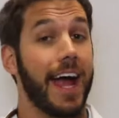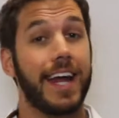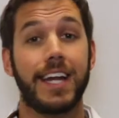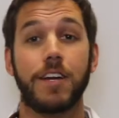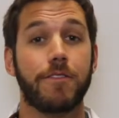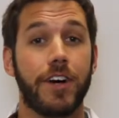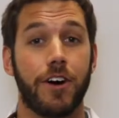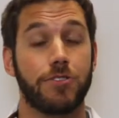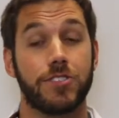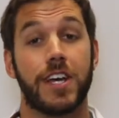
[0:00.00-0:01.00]
any of
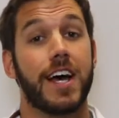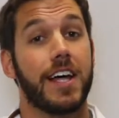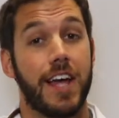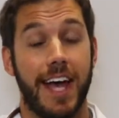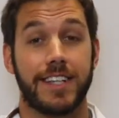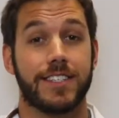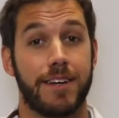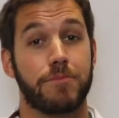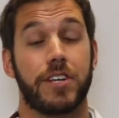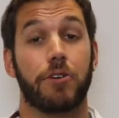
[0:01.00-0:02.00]
those, a
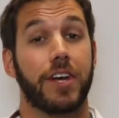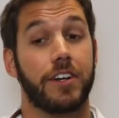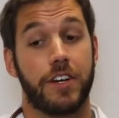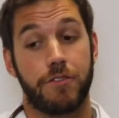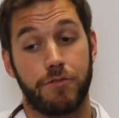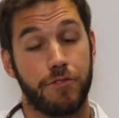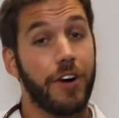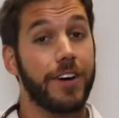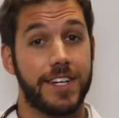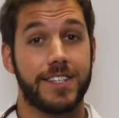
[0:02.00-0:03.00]
stem cell can
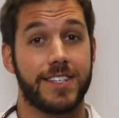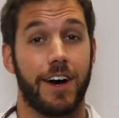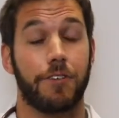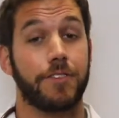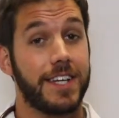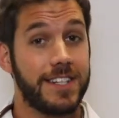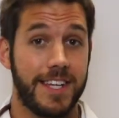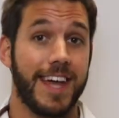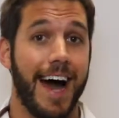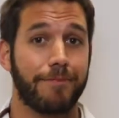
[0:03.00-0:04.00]
convert itself
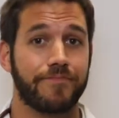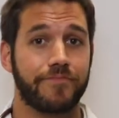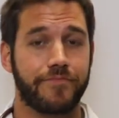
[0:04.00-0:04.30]
into that.